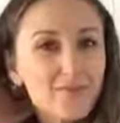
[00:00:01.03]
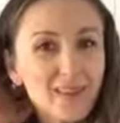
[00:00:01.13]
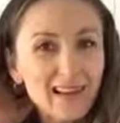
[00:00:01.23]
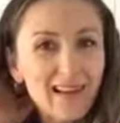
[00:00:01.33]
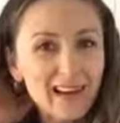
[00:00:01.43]

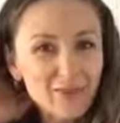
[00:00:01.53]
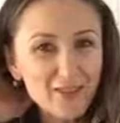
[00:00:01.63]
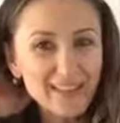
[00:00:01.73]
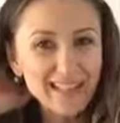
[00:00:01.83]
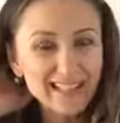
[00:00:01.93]
Hi
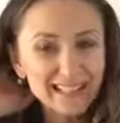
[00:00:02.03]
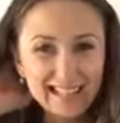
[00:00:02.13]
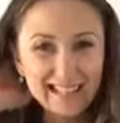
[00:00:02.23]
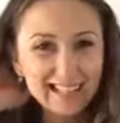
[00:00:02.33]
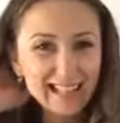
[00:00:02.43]
friends,
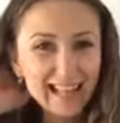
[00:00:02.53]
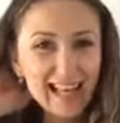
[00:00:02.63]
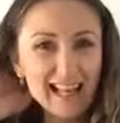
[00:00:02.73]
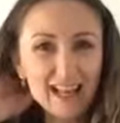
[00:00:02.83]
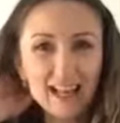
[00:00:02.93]

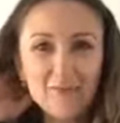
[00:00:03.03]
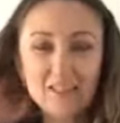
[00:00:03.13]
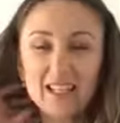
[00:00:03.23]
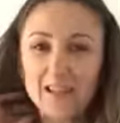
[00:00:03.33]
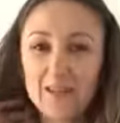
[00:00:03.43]
I'm
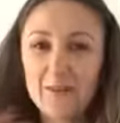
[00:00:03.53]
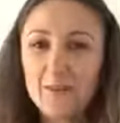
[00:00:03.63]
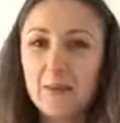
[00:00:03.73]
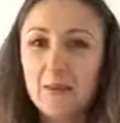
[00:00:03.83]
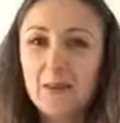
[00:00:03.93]
Cherie from
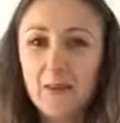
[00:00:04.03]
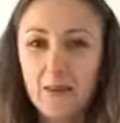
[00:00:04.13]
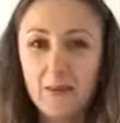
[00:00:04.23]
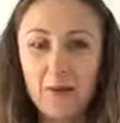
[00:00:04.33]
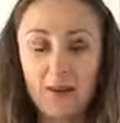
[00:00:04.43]
the
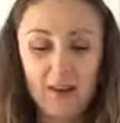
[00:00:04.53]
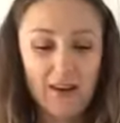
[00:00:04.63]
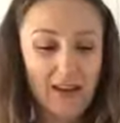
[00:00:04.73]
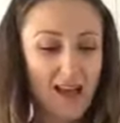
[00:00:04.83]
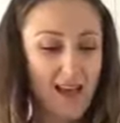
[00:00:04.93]
Aroma Co,
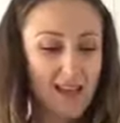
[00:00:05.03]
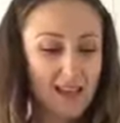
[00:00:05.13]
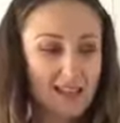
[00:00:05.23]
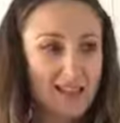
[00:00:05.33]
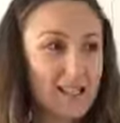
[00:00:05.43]

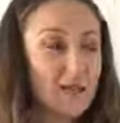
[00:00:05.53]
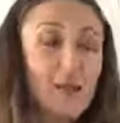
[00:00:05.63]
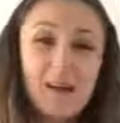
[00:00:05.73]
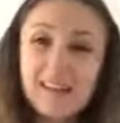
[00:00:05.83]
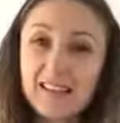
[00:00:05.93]
and
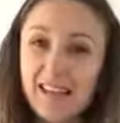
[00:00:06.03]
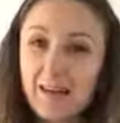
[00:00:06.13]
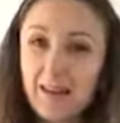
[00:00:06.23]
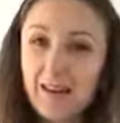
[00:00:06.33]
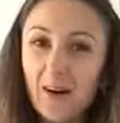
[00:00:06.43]
today we're going
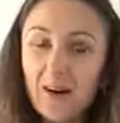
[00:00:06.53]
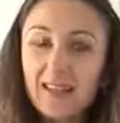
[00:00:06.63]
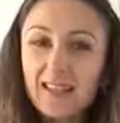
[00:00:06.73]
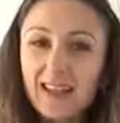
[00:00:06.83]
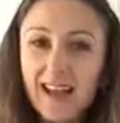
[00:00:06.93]
to
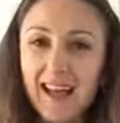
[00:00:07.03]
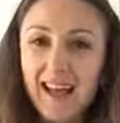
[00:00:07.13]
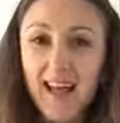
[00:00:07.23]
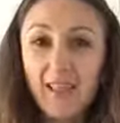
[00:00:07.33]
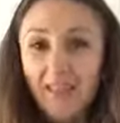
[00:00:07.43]
host a
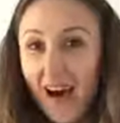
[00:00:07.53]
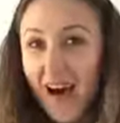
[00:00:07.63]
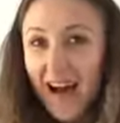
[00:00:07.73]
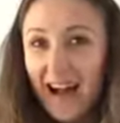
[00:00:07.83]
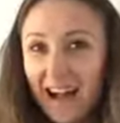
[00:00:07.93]

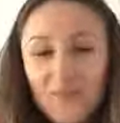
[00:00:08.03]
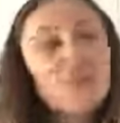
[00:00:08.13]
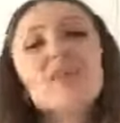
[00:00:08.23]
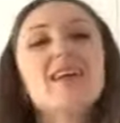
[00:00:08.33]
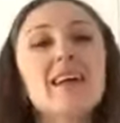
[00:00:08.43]
live
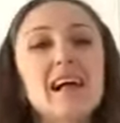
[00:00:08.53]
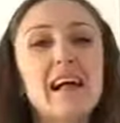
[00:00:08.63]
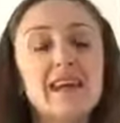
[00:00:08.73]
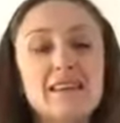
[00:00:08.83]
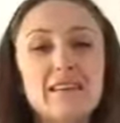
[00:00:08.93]

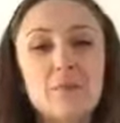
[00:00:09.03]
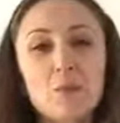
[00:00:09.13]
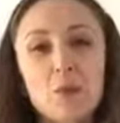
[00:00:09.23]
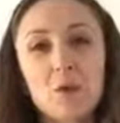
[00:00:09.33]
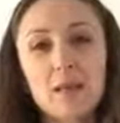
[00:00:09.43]

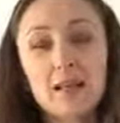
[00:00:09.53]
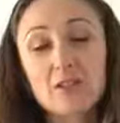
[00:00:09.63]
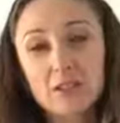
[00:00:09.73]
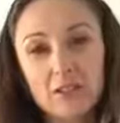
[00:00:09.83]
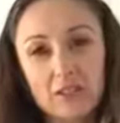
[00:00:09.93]

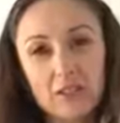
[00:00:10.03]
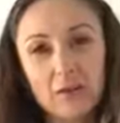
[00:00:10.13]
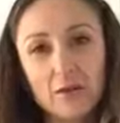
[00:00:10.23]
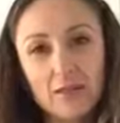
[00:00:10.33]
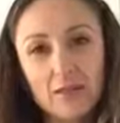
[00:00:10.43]
introduction to
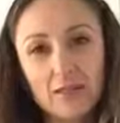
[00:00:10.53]
oils